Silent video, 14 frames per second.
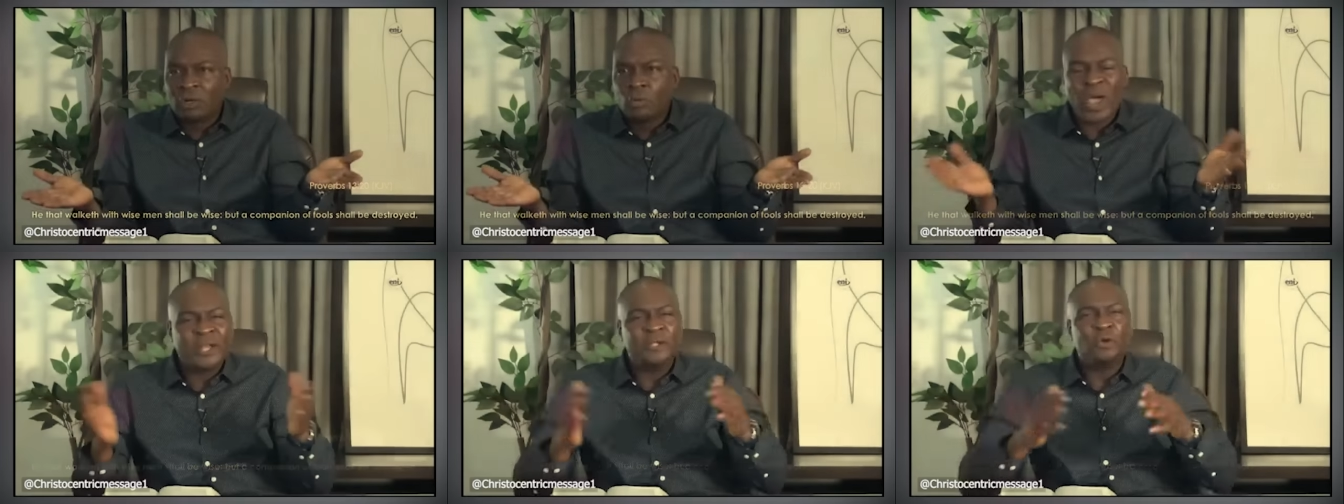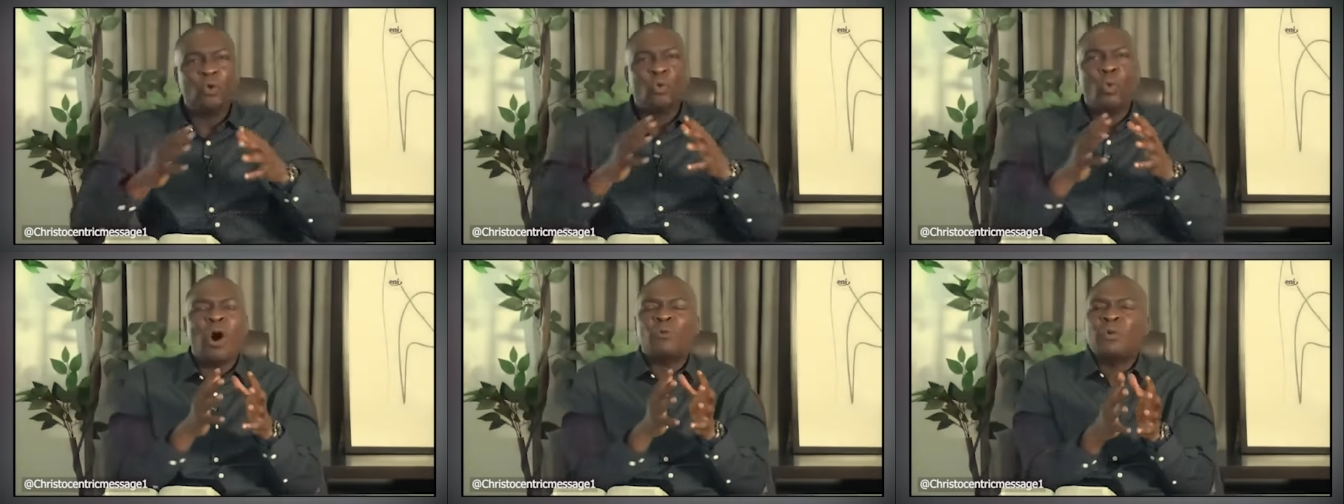When you
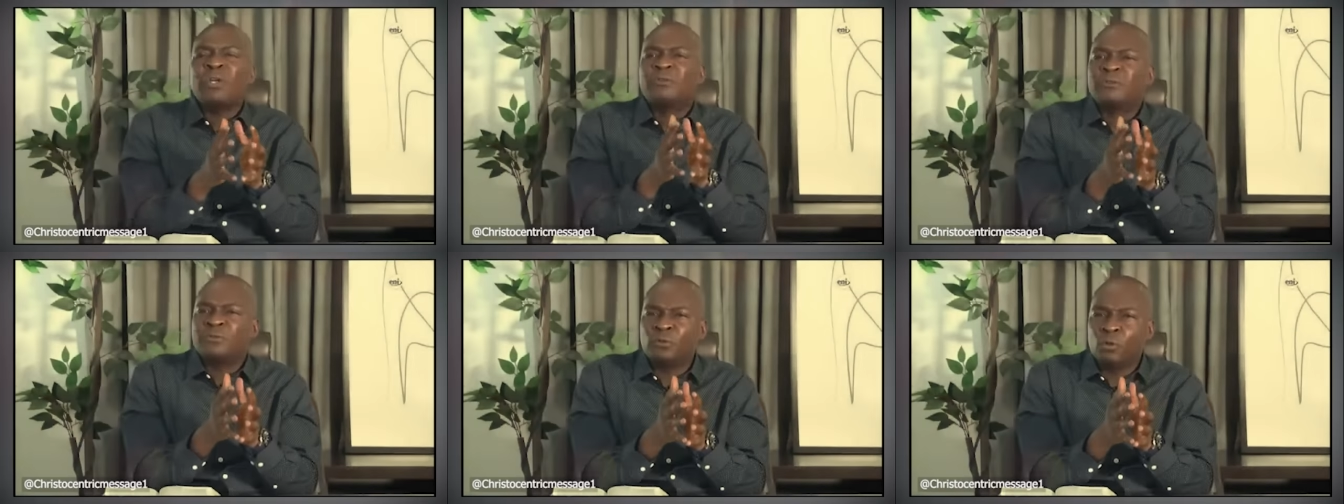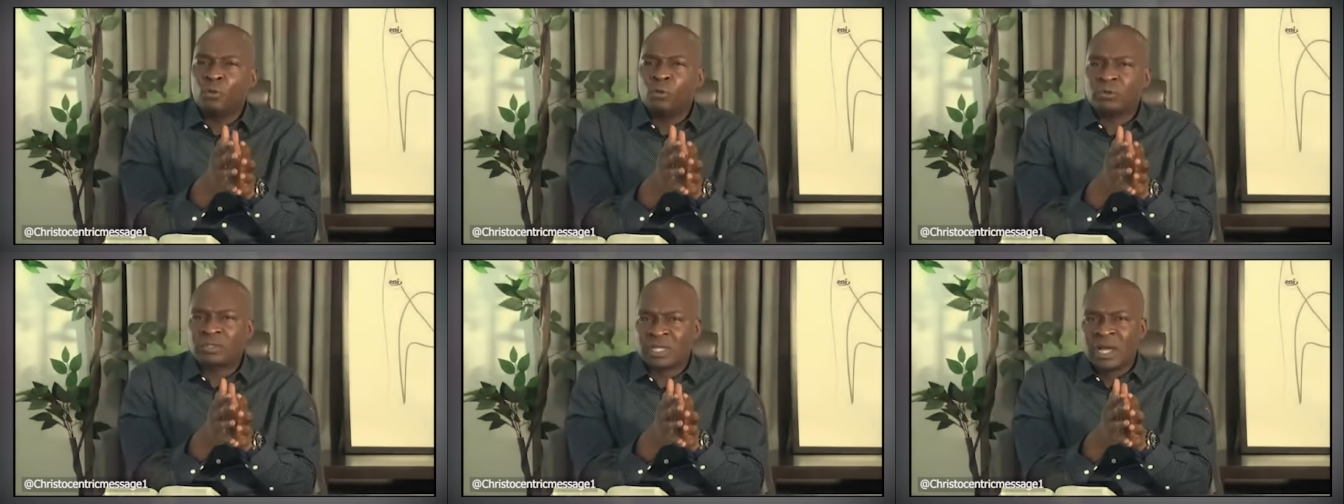walk with
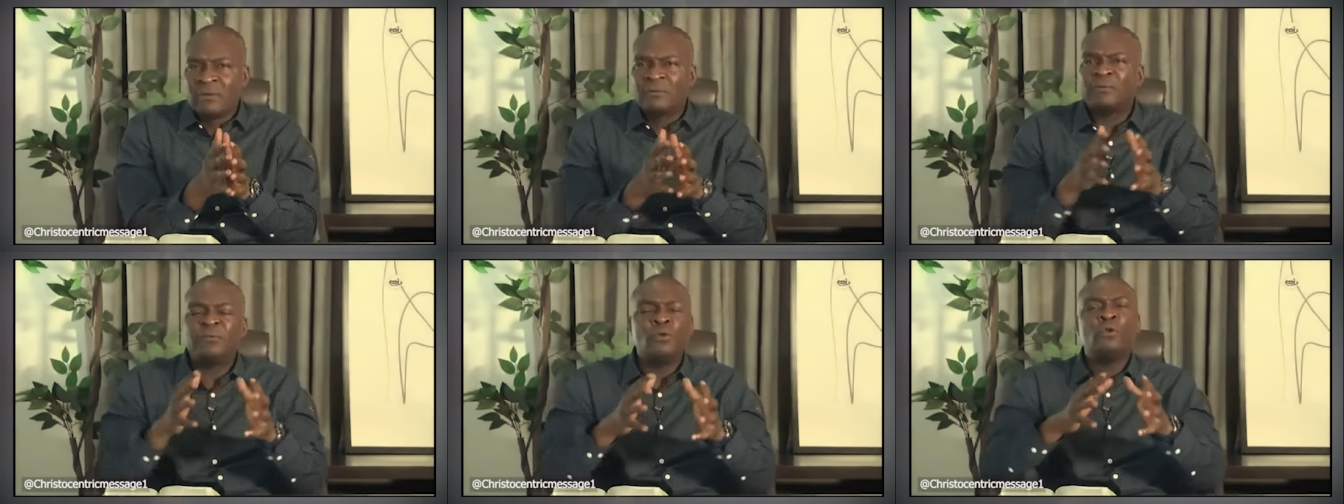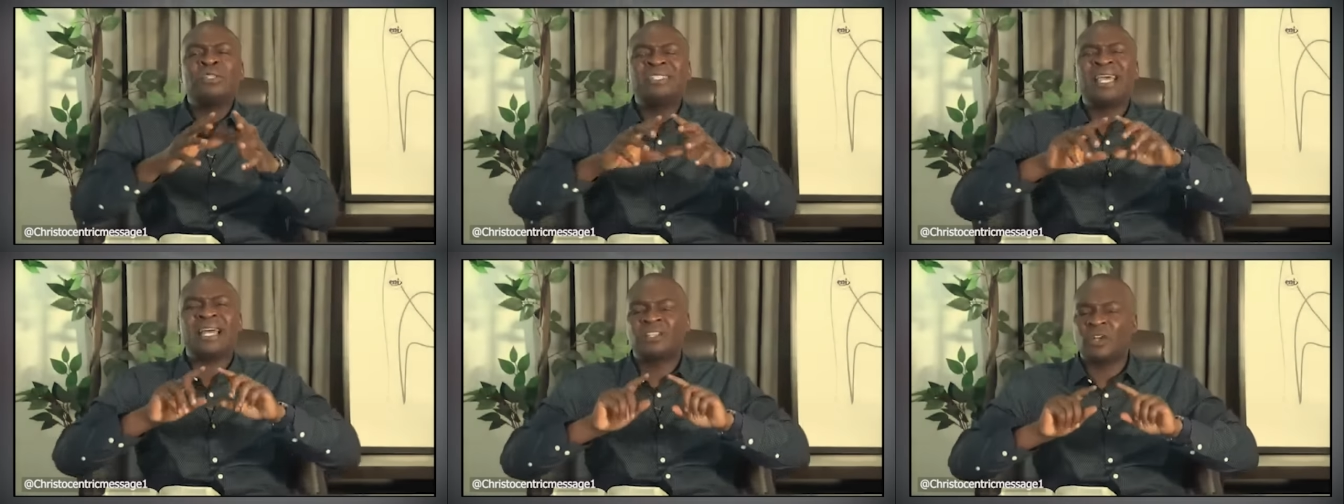fools,
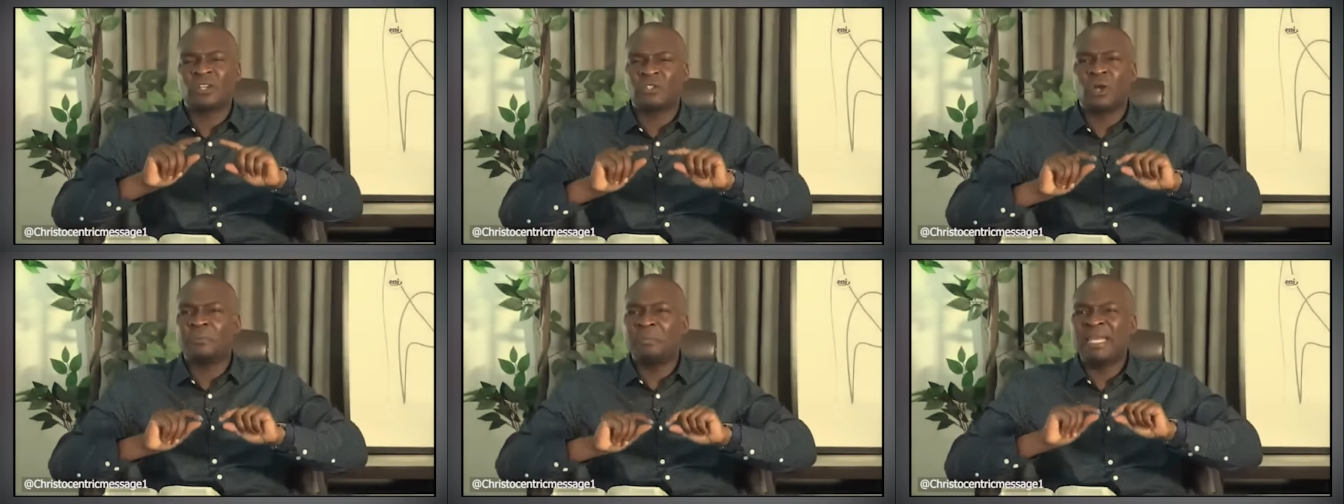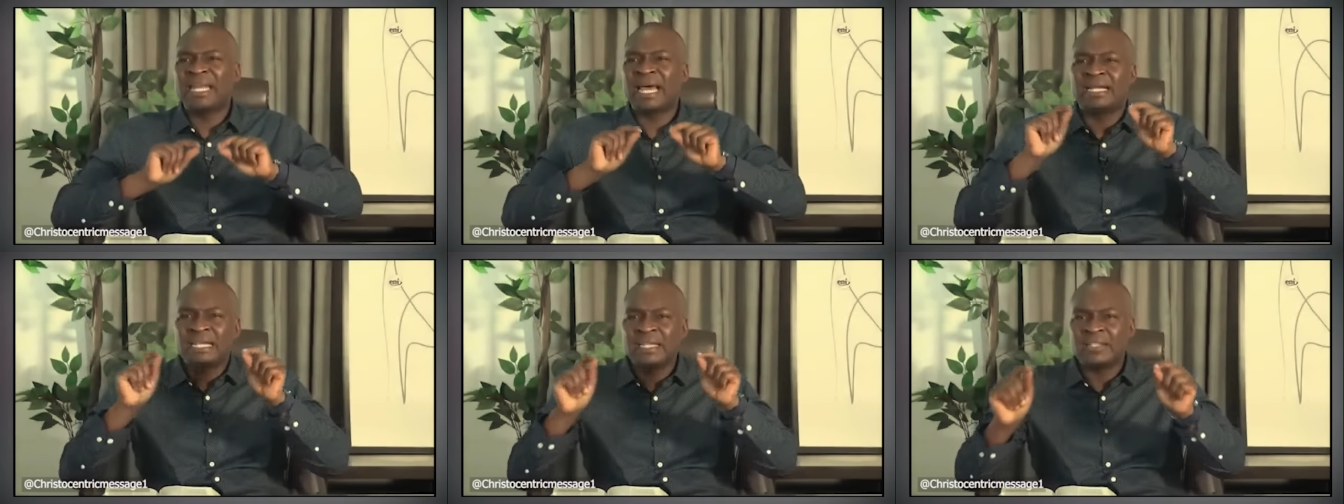fools here does not mean
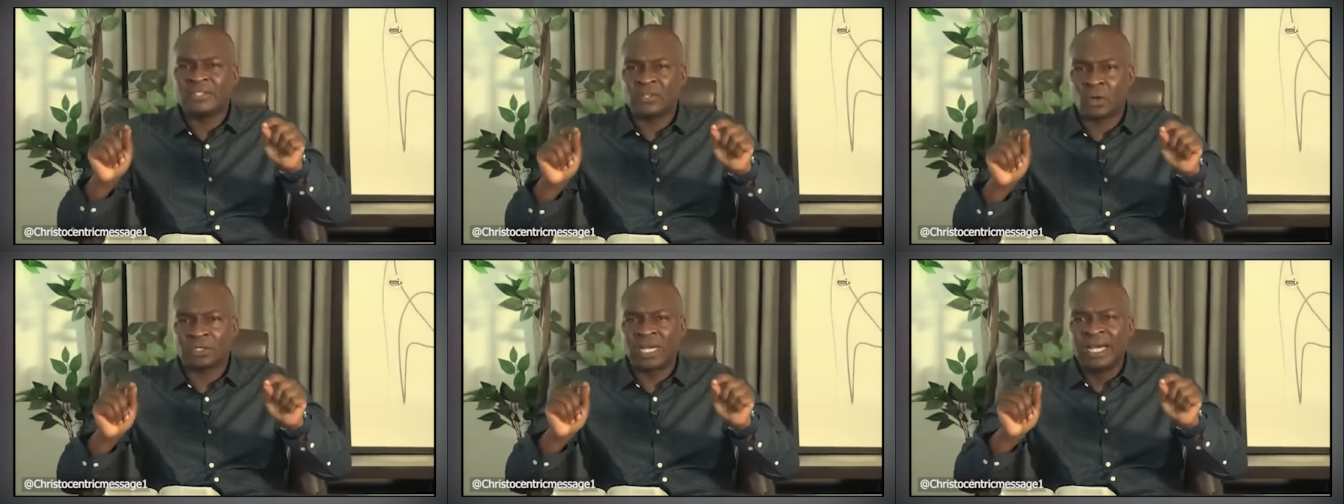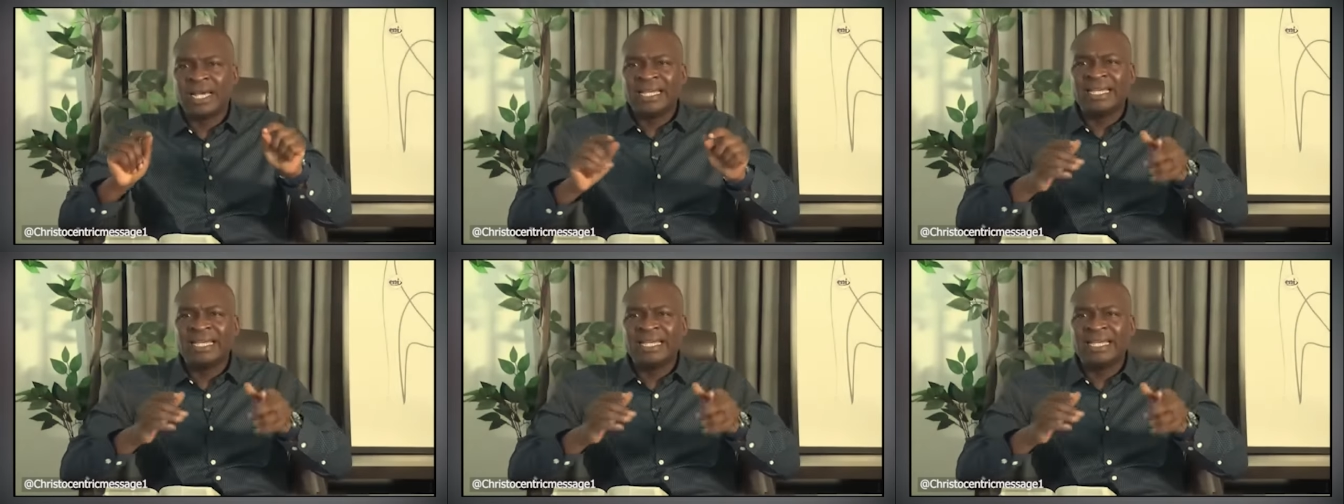an insult.